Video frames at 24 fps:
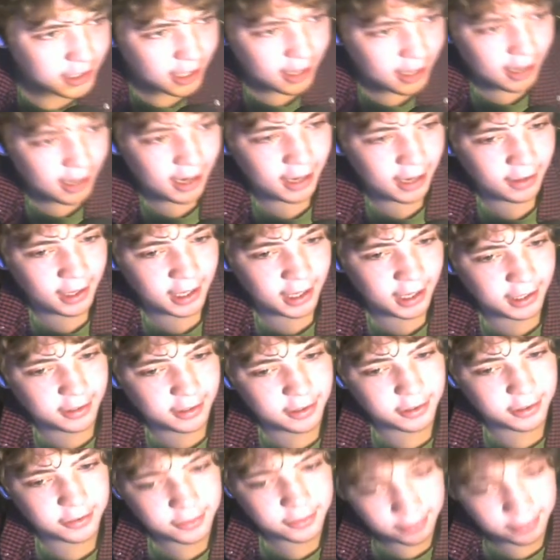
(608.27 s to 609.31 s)
I like
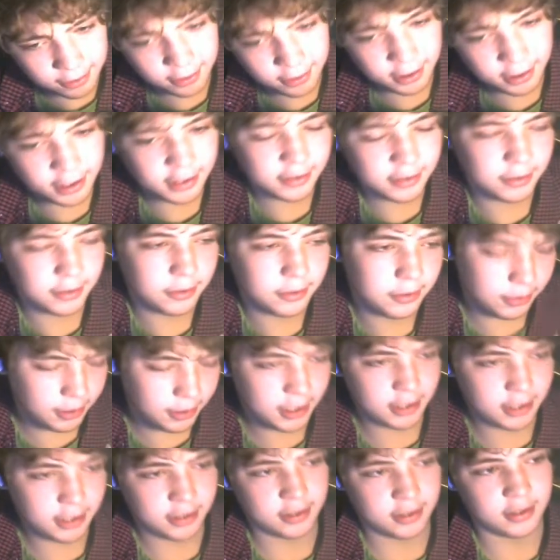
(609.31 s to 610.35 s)
the story and the
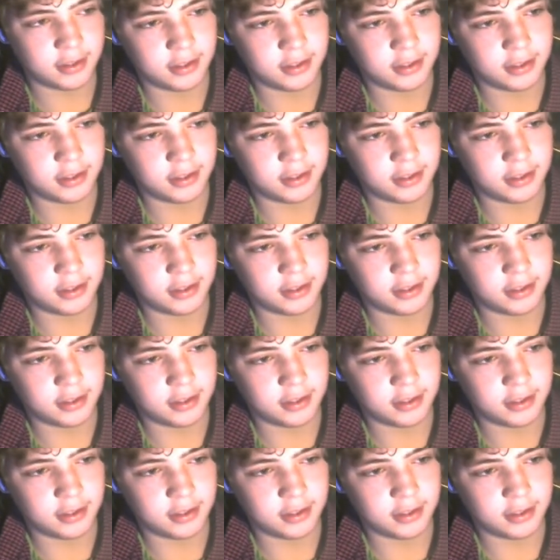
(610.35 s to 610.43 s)
twists and,